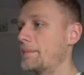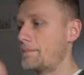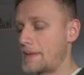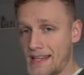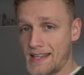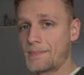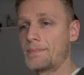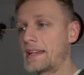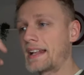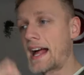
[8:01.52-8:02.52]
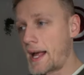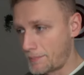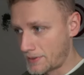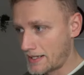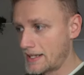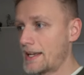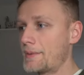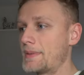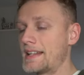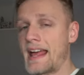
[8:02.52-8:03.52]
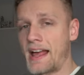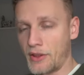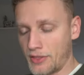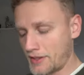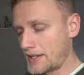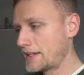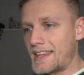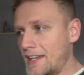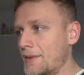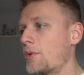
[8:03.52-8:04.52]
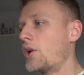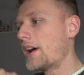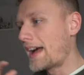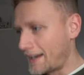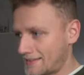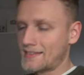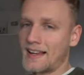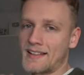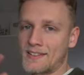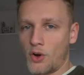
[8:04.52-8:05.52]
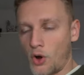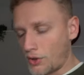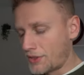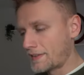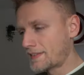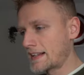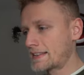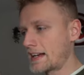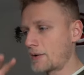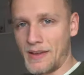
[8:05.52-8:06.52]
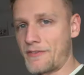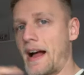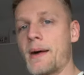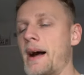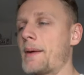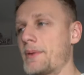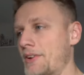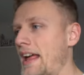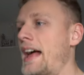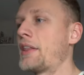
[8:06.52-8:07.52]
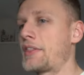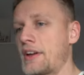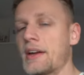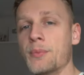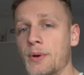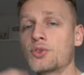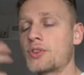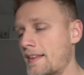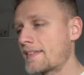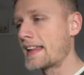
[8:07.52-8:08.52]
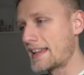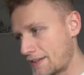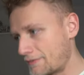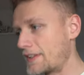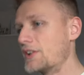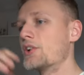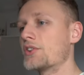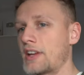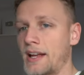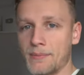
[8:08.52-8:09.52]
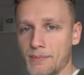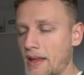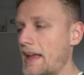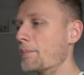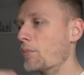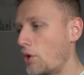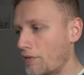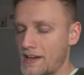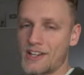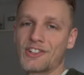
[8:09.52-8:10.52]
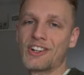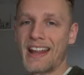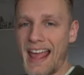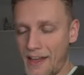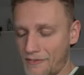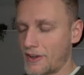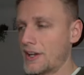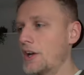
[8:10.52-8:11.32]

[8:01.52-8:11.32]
me, being happy, being healthy, eating more, exercising, all things like that. If I'm happier and healthier, it will translate into videos and motivation and effort.